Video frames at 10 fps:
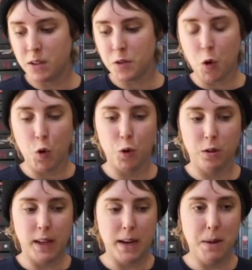So
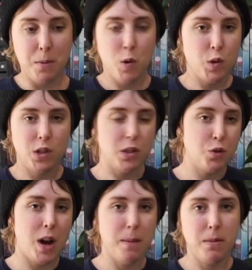like people
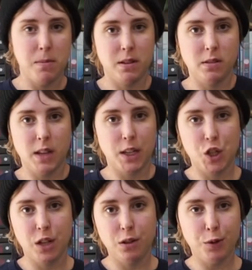describe them as like
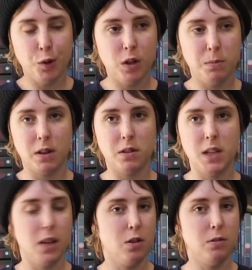gender fluid because
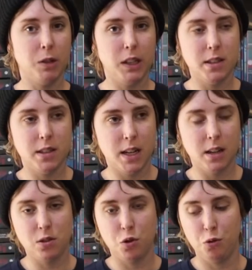they don't really
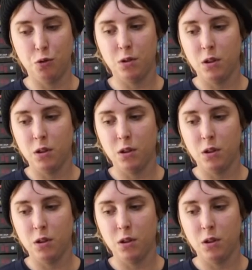stick to